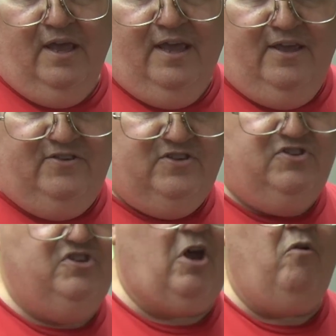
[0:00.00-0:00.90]
is
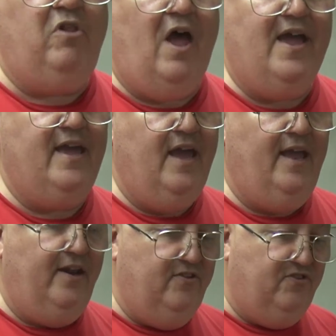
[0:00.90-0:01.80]
so light
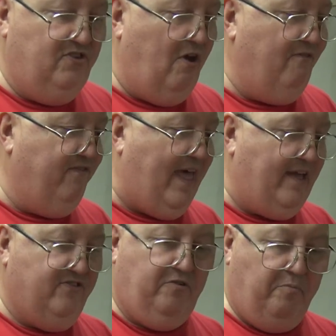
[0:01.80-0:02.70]
and it's so
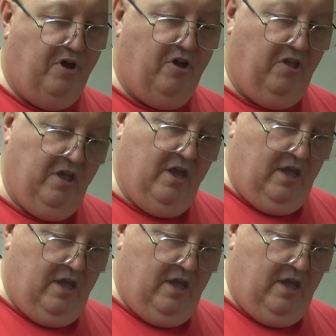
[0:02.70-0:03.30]
flexible,